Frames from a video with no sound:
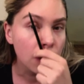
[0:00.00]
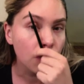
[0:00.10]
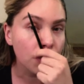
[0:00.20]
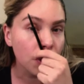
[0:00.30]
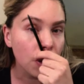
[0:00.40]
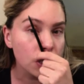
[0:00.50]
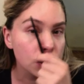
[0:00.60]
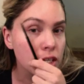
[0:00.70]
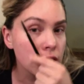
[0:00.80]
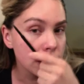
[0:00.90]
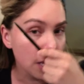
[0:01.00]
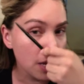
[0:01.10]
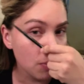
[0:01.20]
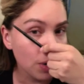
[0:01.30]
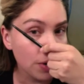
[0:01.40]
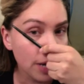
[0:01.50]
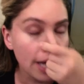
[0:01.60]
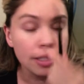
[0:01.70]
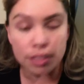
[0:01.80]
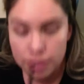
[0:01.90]
where your arch is, and where it
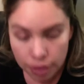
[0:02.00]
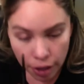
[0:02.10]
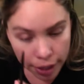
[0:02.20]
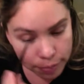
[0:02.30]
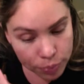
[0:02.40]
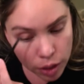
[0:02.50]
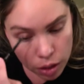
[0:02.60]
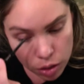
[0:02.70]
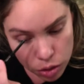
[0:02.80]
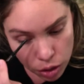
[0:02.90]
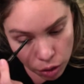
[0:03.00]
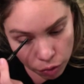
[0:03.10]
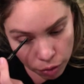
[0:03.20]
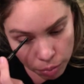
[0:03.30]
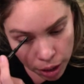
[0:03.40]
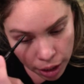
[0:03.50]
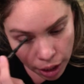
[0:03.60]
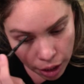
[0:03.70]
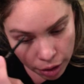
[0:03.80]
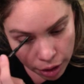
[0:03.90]
ends. Alright. So for me, I
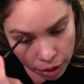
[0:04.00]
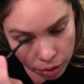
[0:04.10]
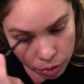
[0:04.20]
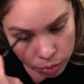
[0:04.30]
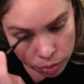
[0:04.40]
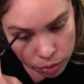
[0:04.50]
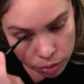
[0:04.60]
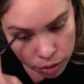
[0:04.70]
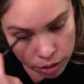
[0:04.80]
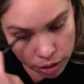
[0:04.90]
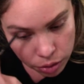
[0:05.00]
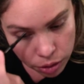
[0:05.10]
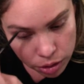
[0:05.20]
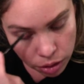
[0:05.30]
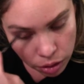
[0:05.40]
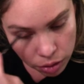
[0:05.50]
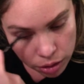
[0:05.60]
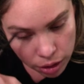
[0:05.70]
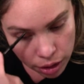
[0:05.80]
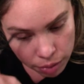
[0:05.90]
already know, because I do this all the
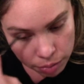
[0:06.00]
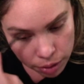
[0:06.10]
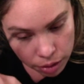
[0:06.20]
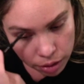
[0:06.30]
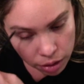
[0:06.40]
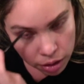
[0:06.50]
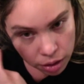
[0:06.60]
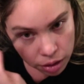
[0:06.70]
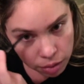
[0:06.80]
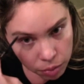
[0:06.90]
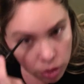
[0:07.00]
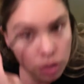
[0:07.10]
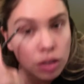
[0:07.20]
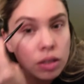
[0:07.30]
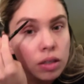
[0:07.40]
time, and I'm going to